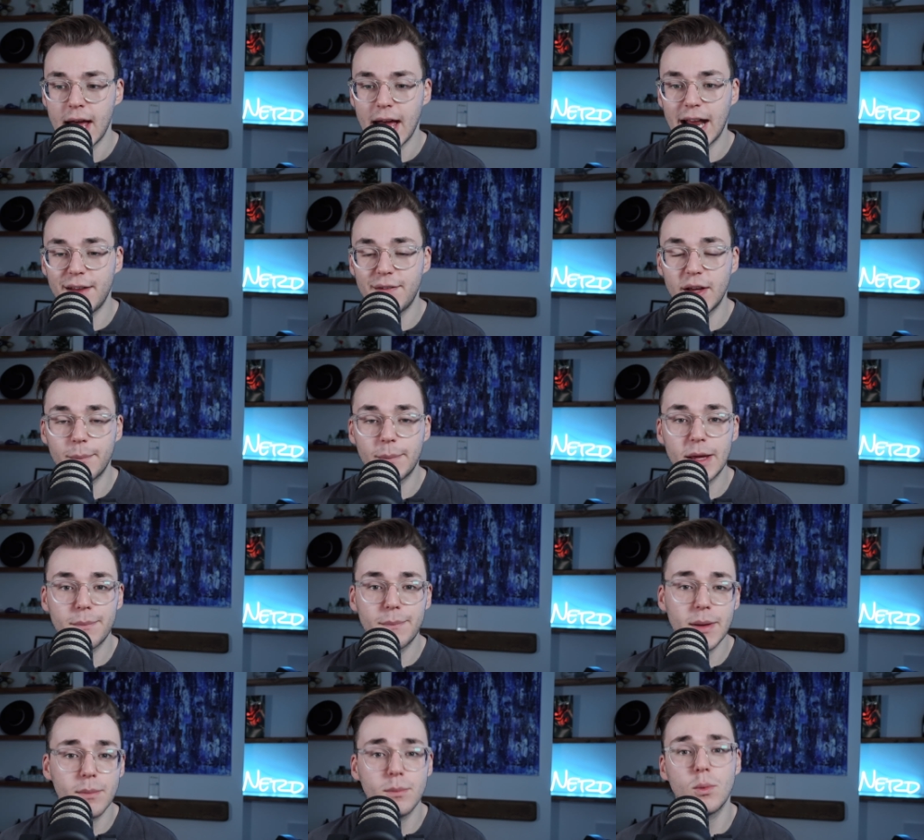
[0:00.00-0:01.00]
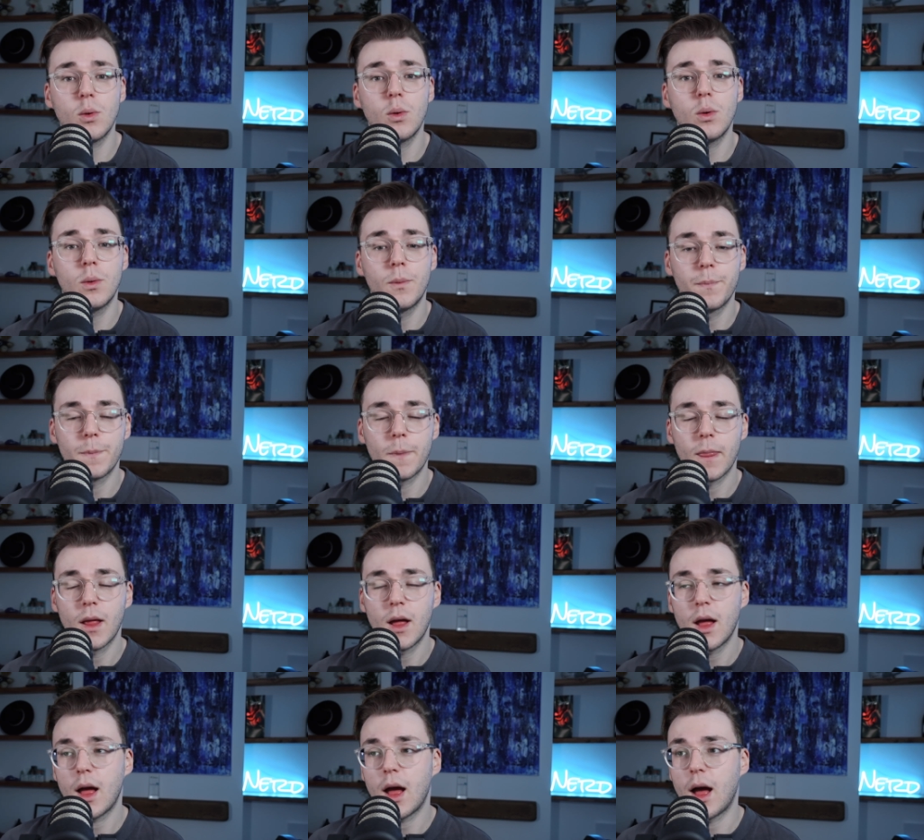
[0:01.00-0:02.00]
And if you can be a bit more
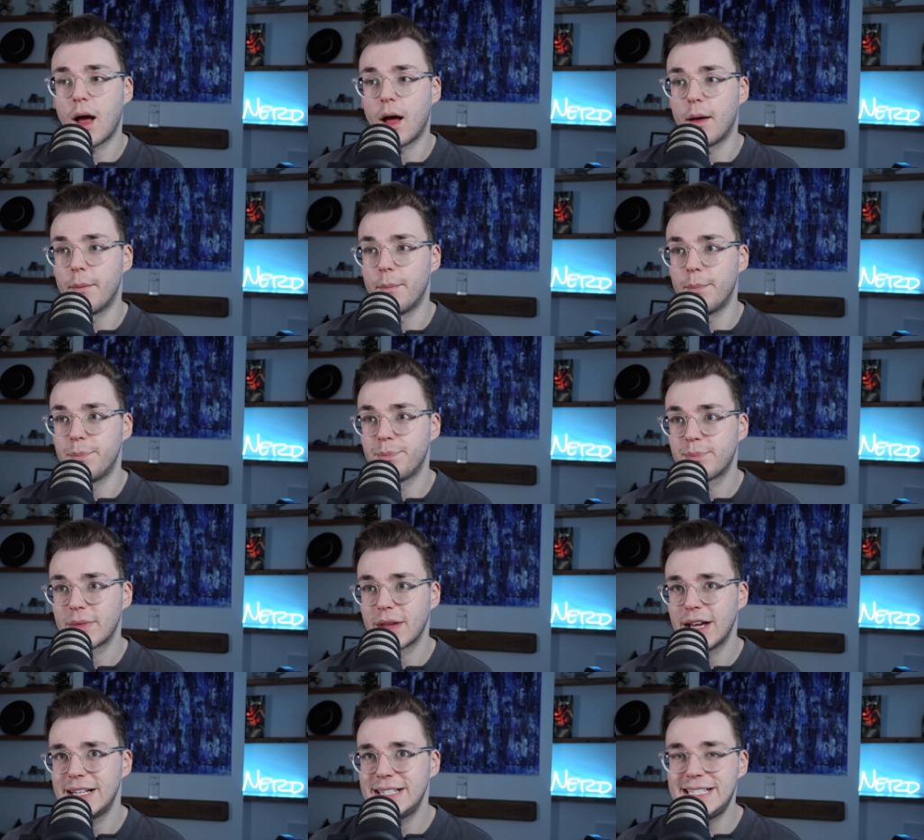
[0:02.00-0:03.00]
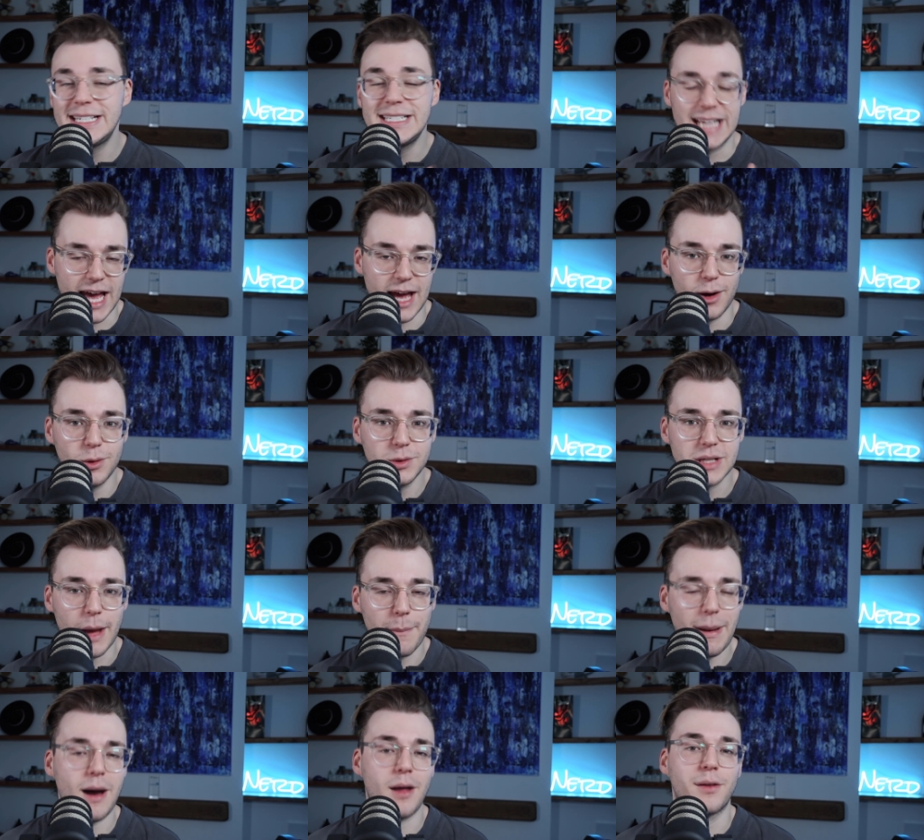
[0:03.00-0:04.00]
um, detailed
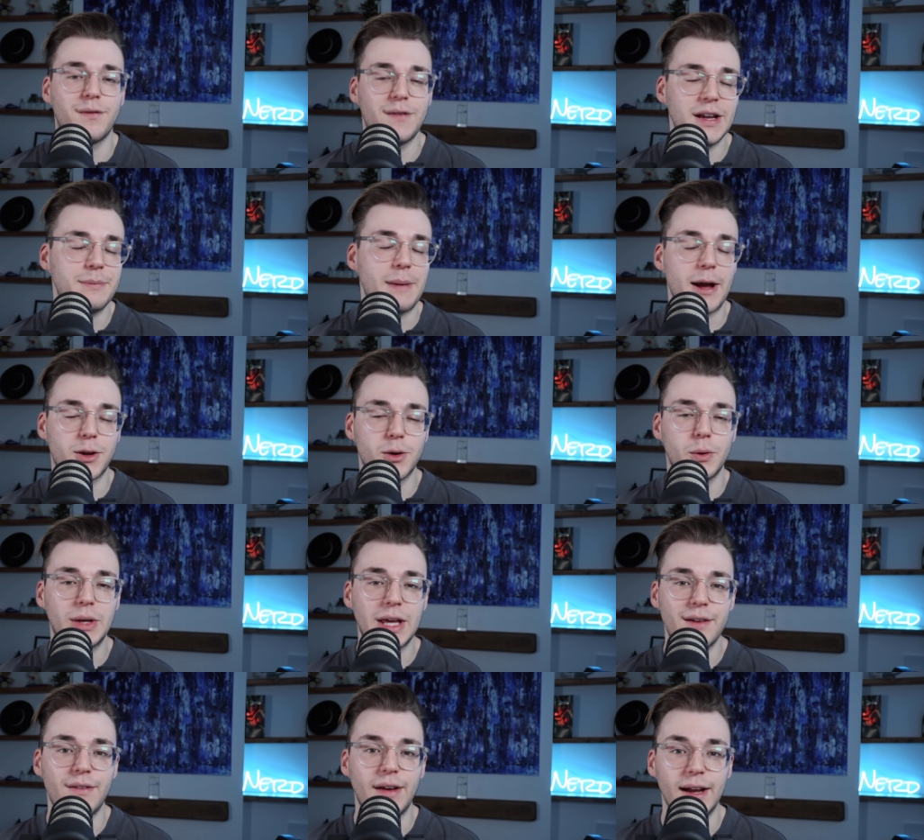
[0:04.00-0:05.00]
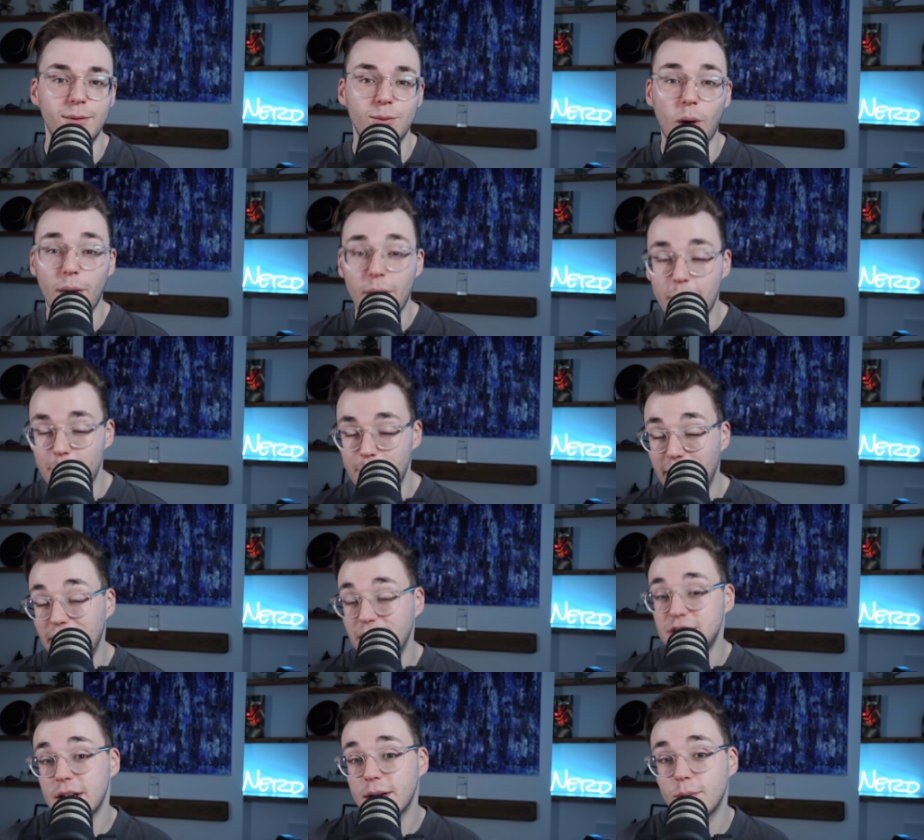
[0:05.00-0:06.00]
about the feedback you're giving rather than
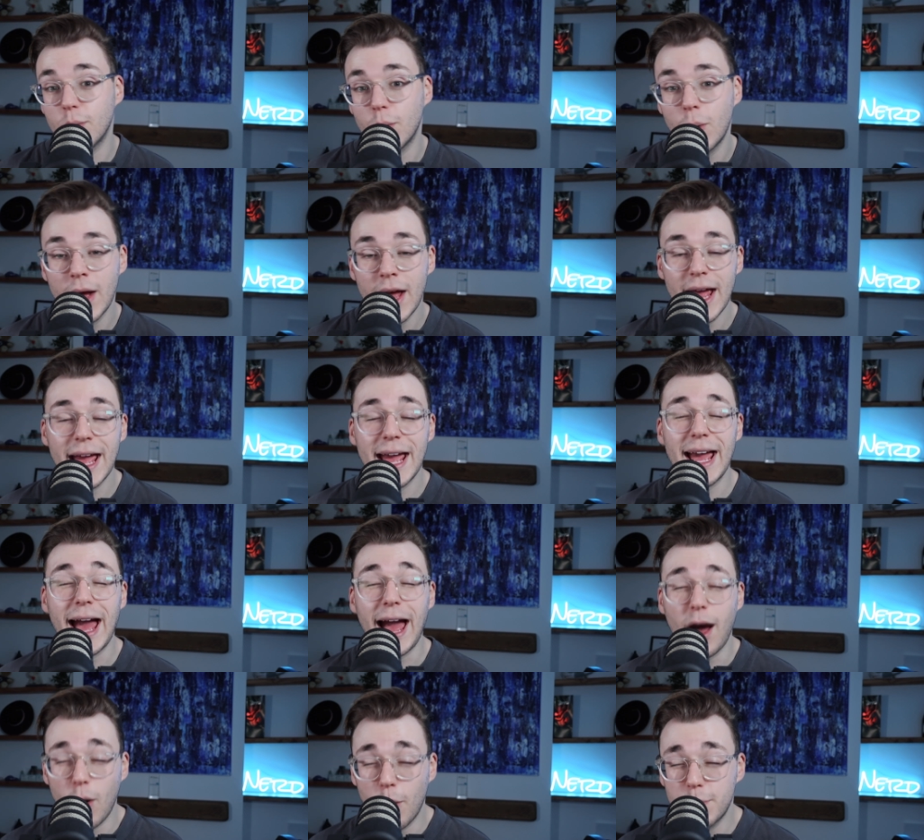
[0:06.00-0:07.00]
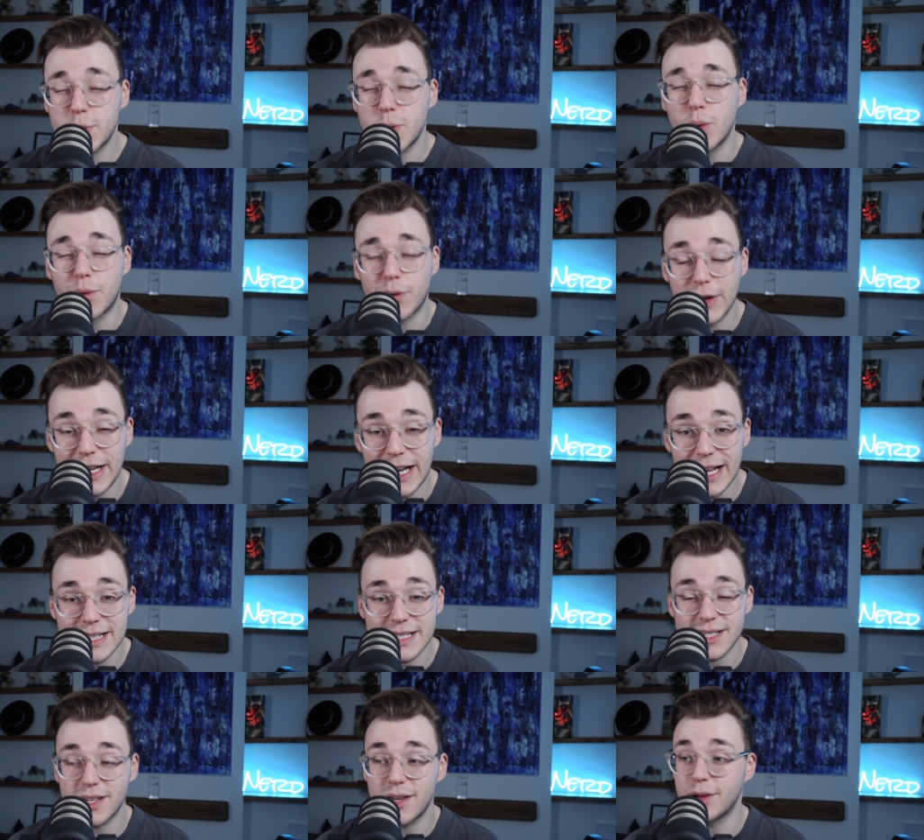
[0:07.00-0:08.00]
being general, it helps your
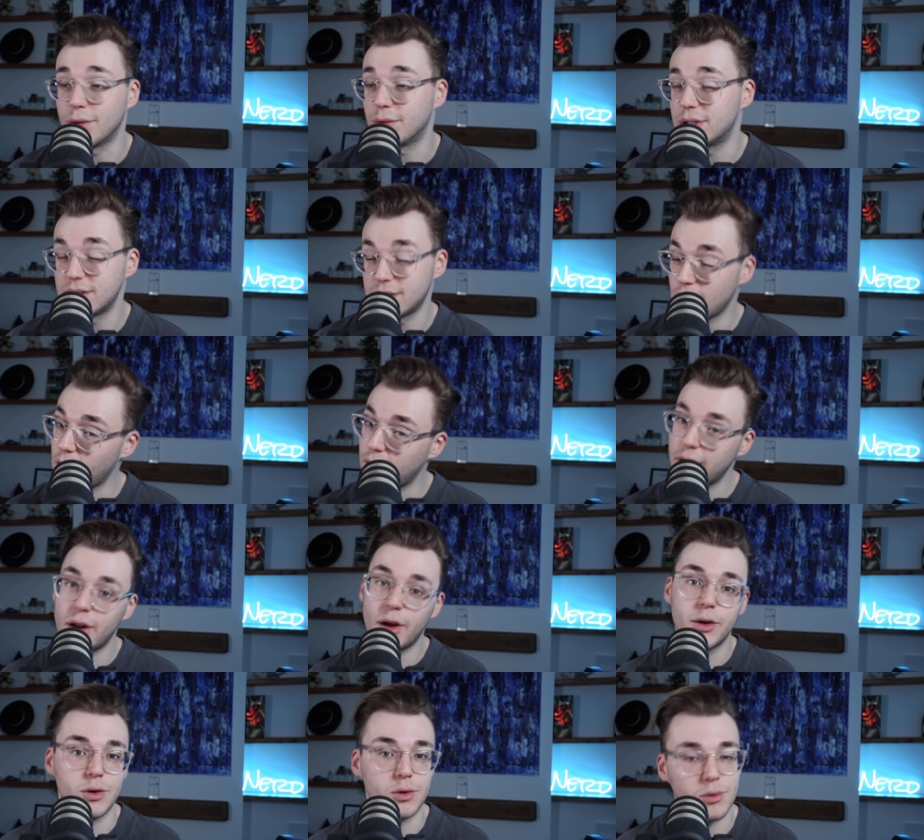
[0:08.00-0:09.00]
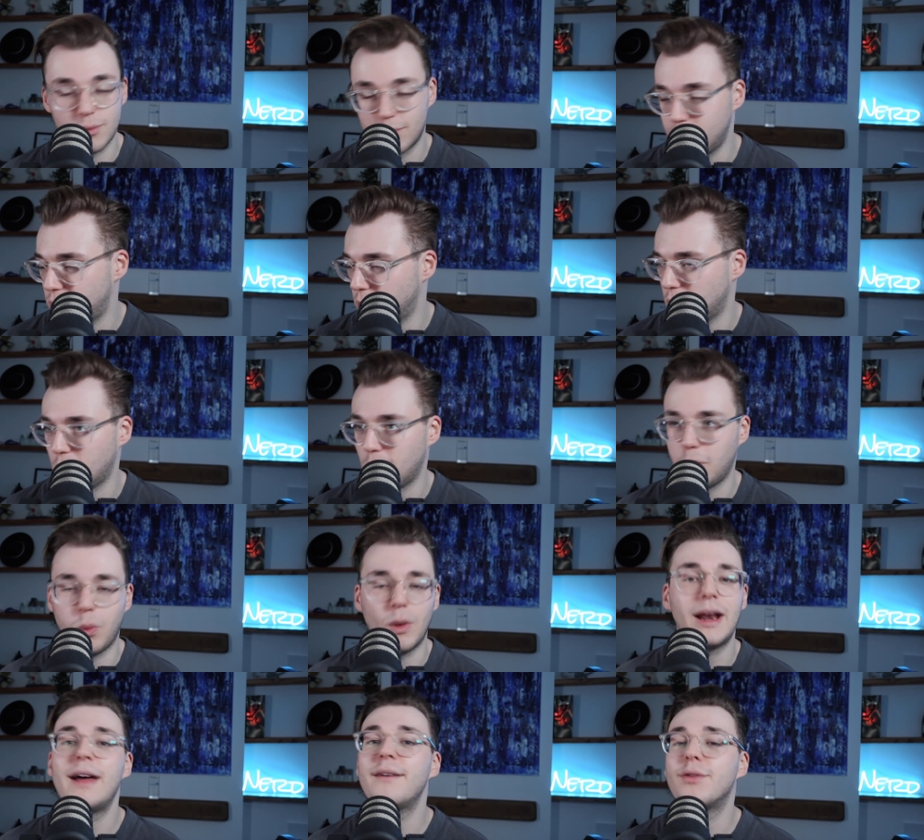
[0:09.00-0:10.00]
freelancer, your designer, your
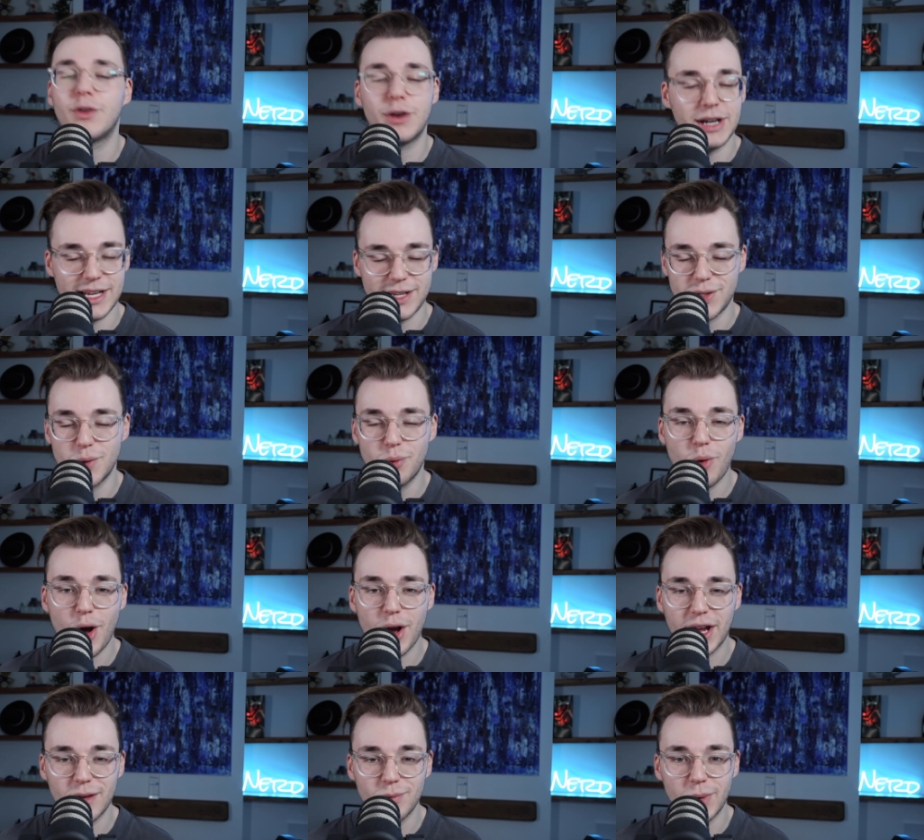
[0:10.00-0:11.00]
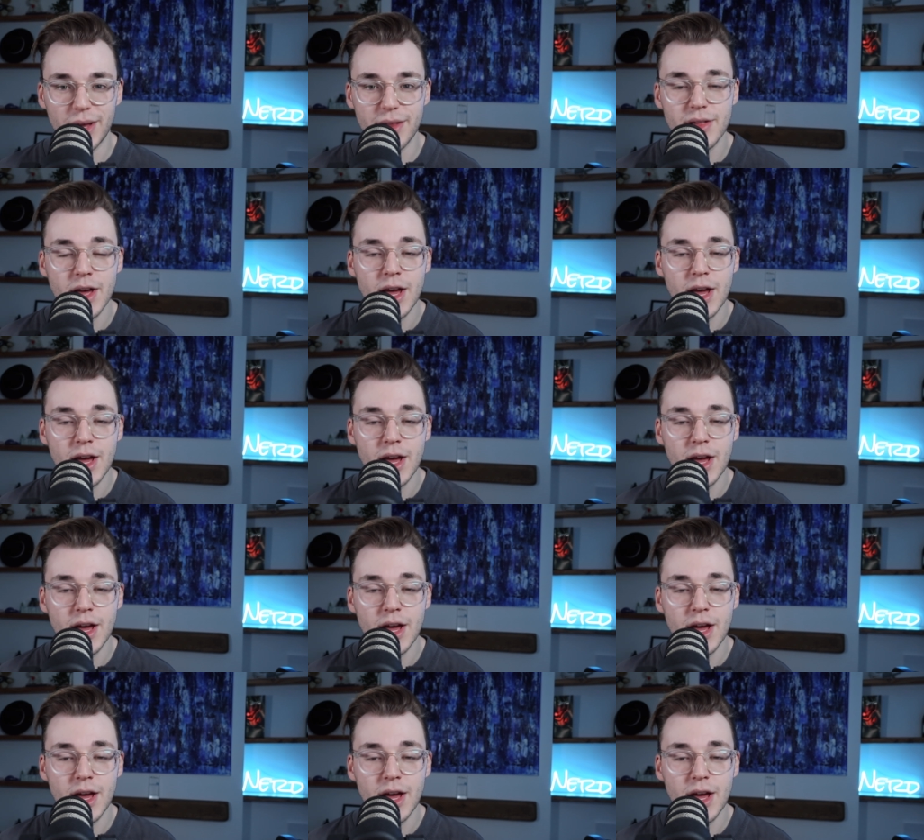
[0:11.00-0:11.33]
whatever it is you're working with